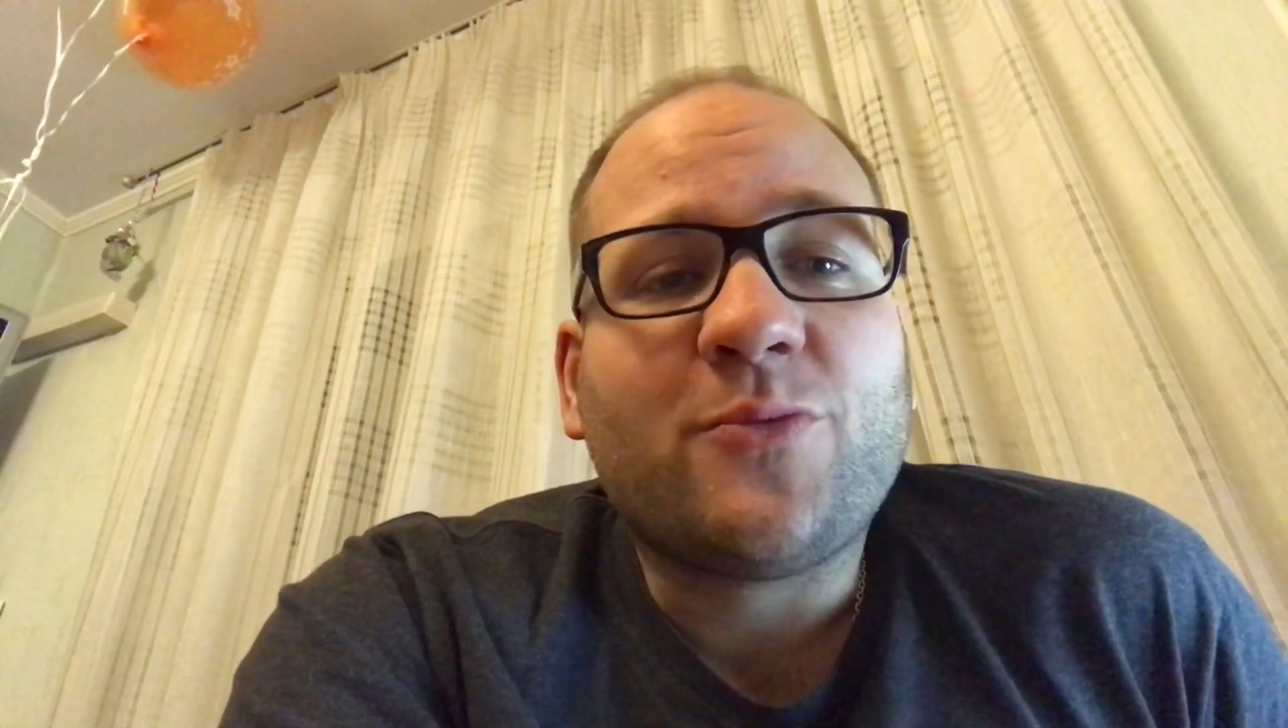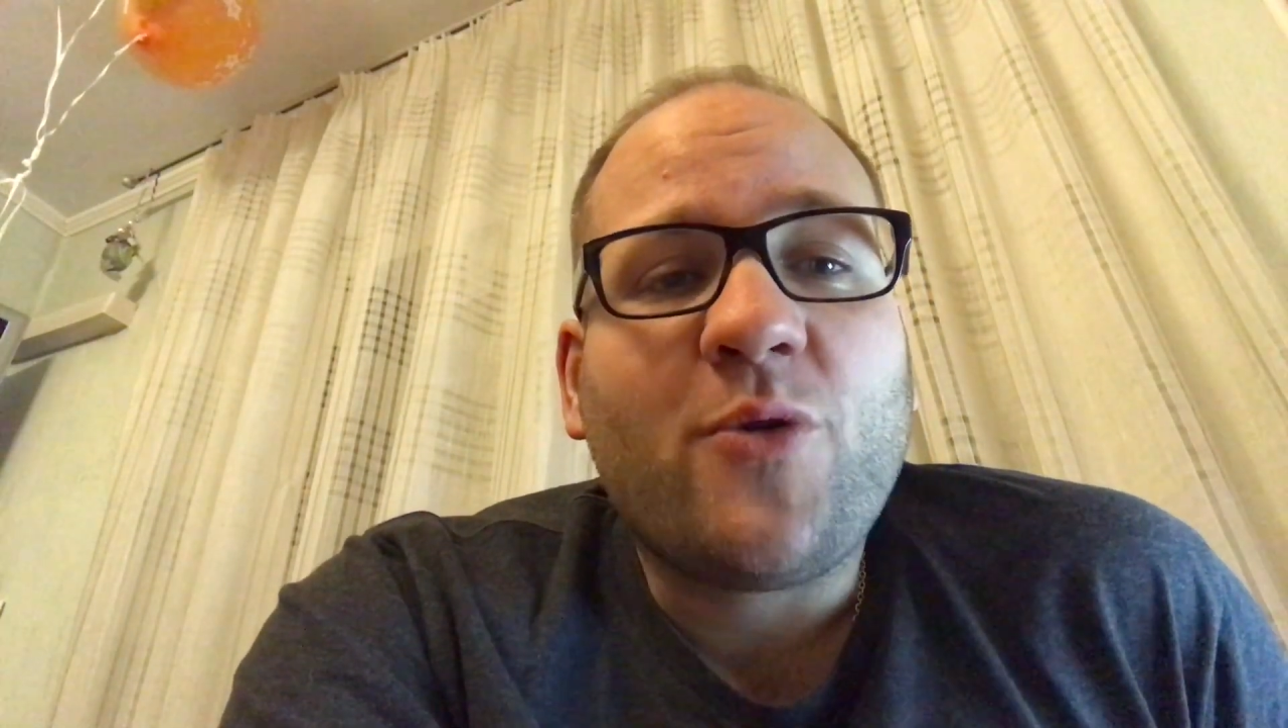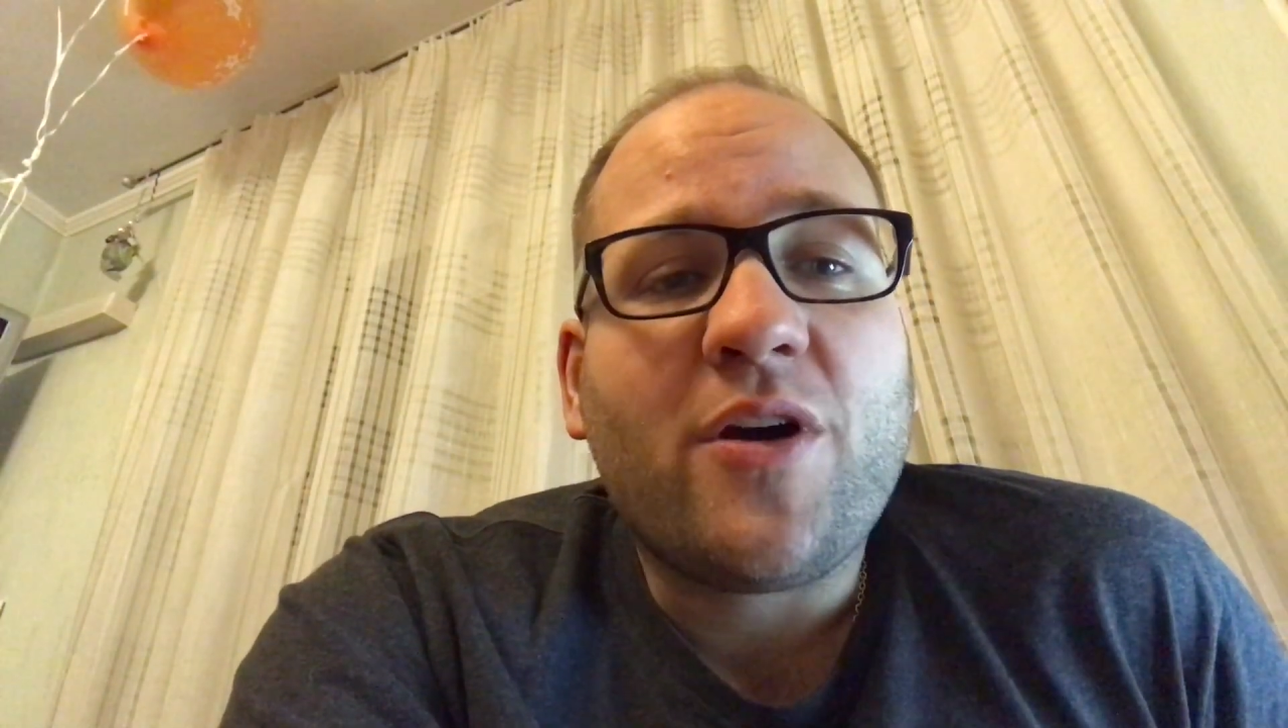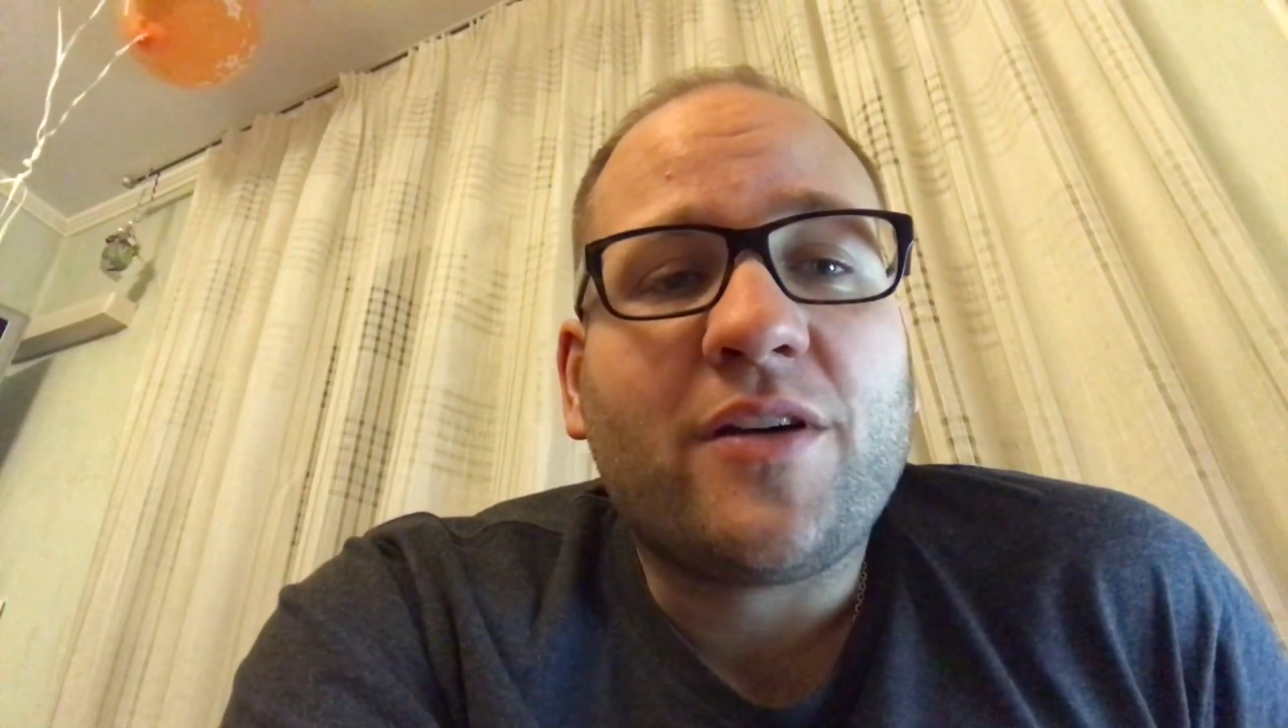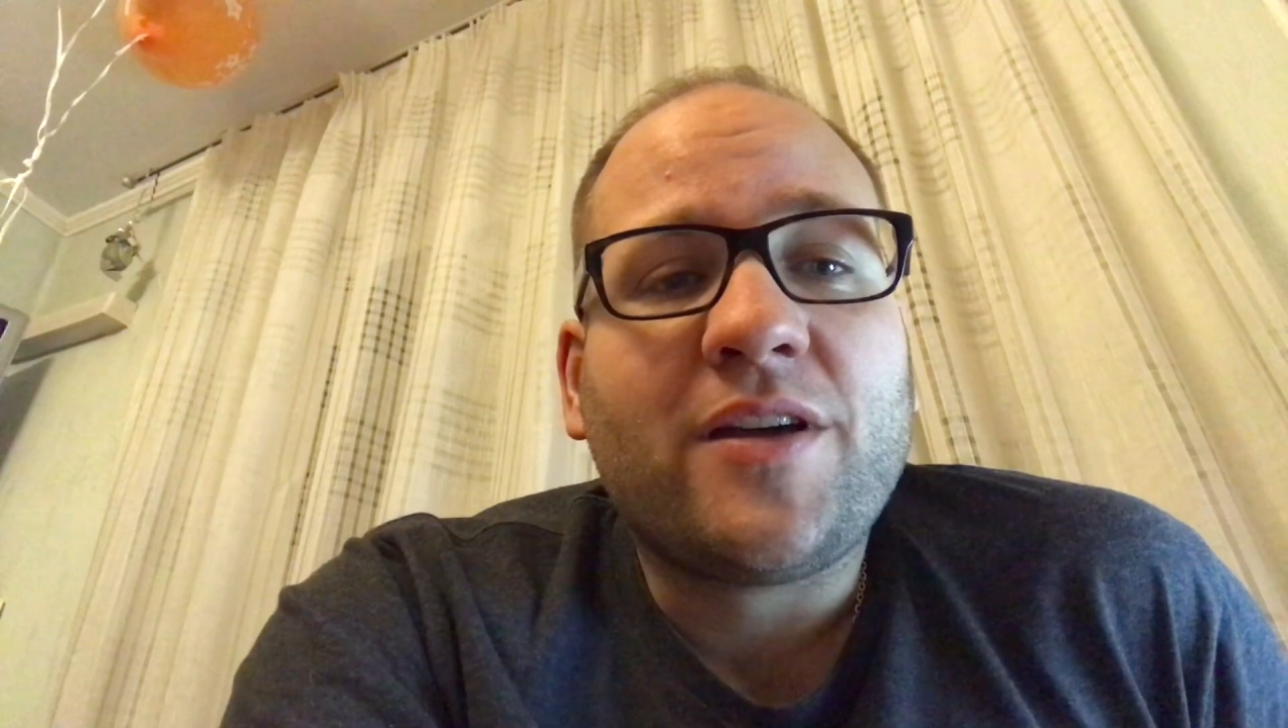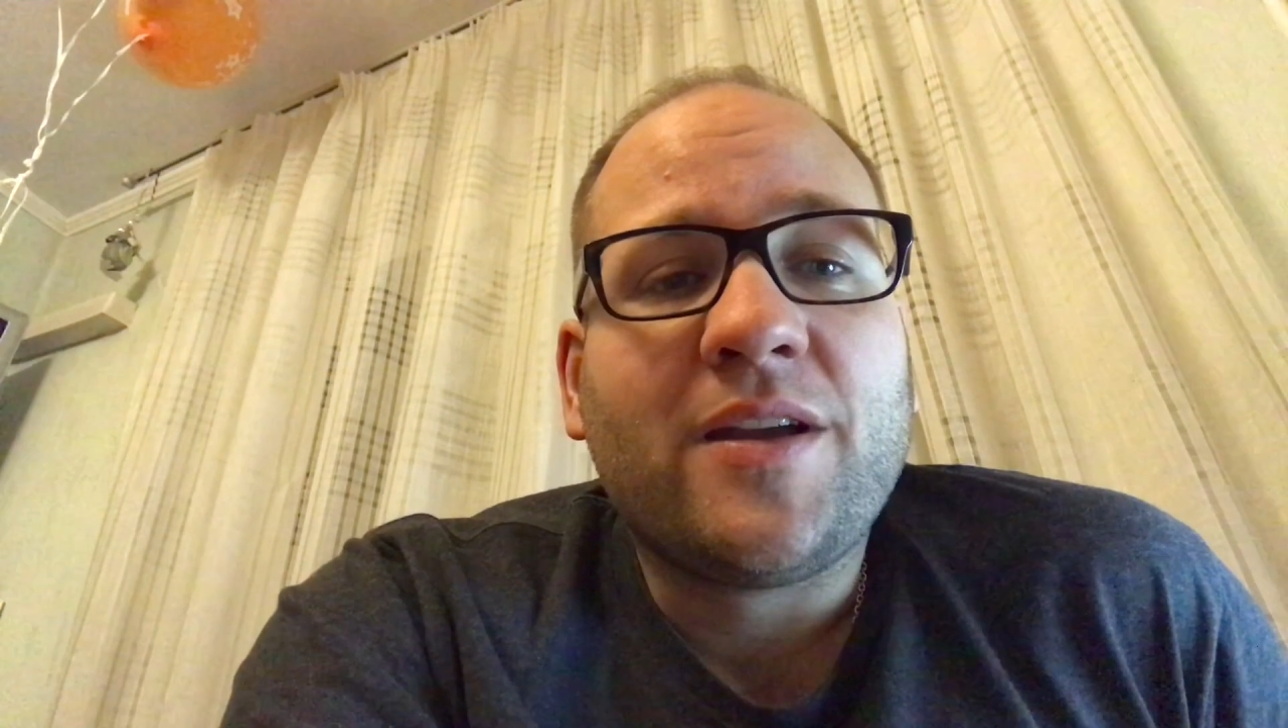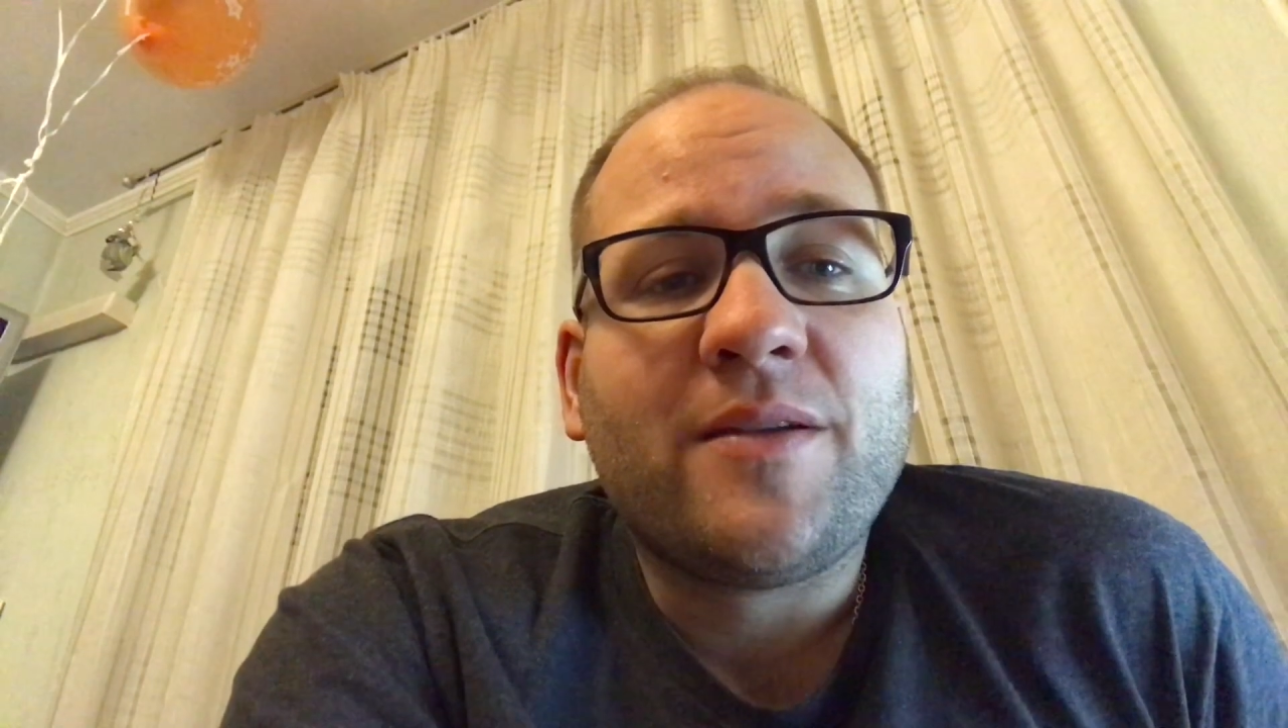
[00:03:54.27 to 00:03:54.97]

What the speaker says: work,